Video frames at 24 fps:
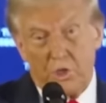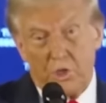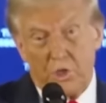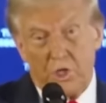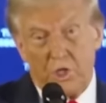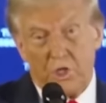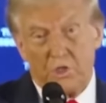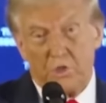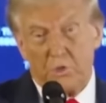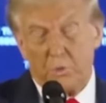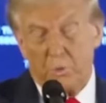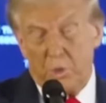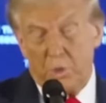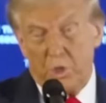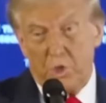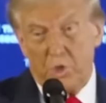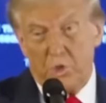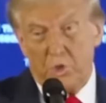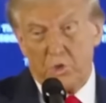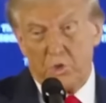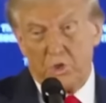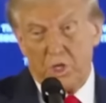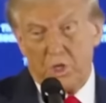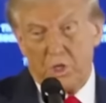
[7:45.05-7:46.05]
She doesn't want to
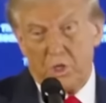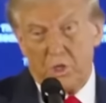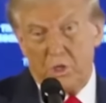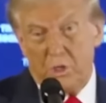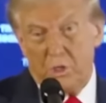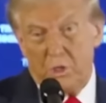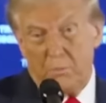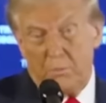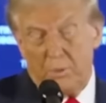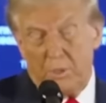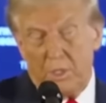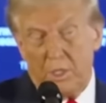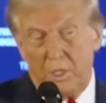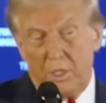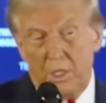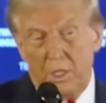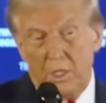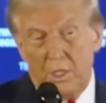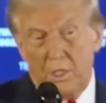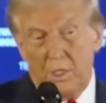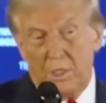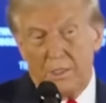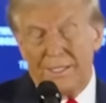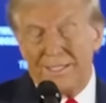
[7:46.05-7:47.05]
use that term, but
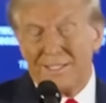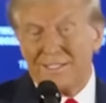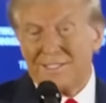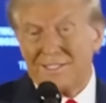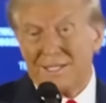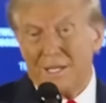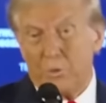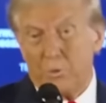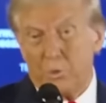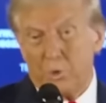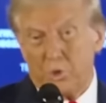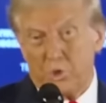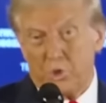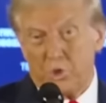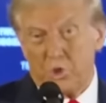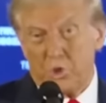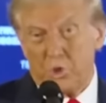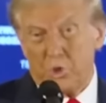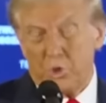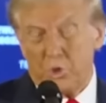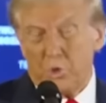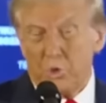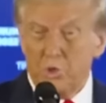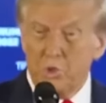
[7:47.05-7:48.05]
let's say we'll
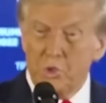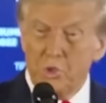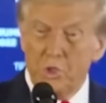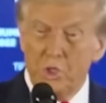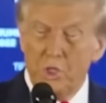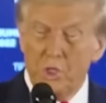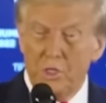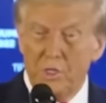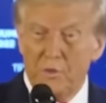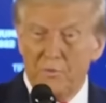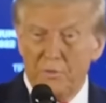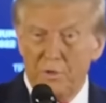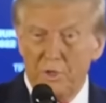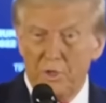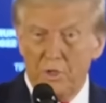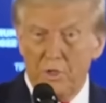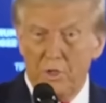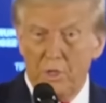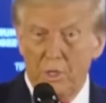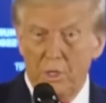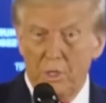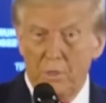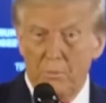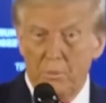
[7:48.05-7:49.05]
just use a different
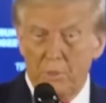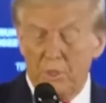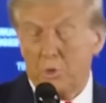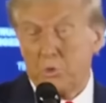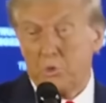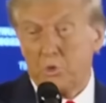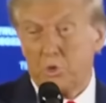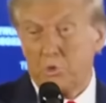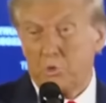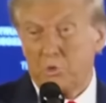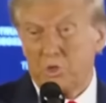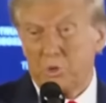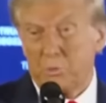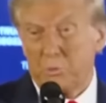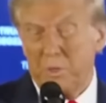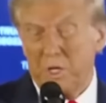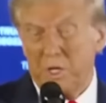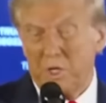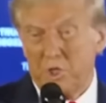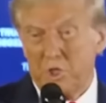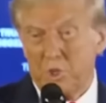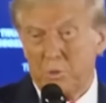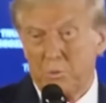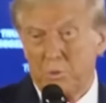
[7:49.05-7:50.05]
term. She was
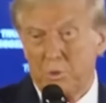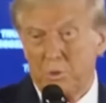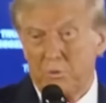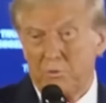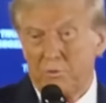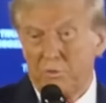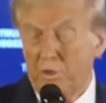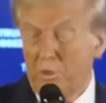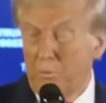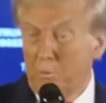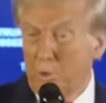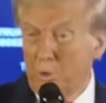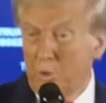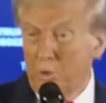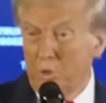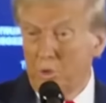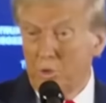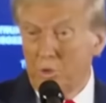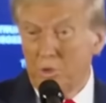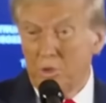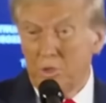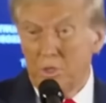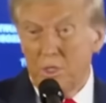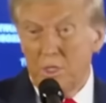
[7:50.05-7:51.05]
responsible for the
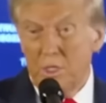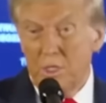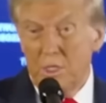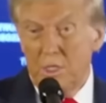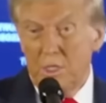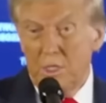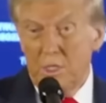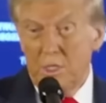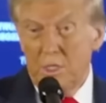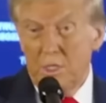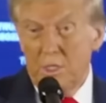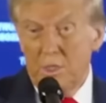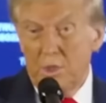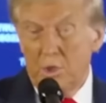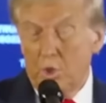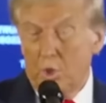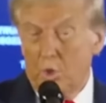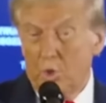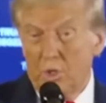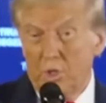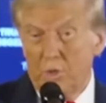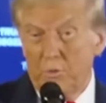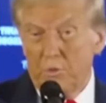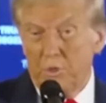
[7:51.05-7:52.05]
borders,
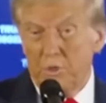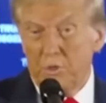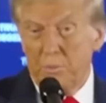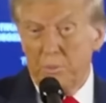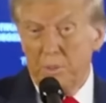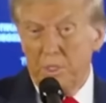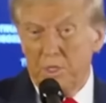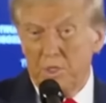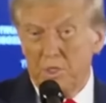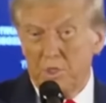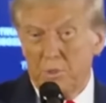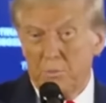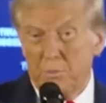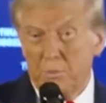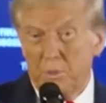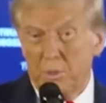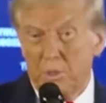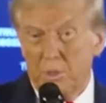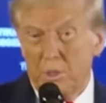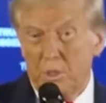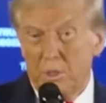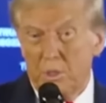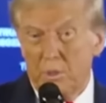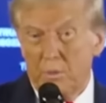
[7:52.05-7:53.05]
totally responsible.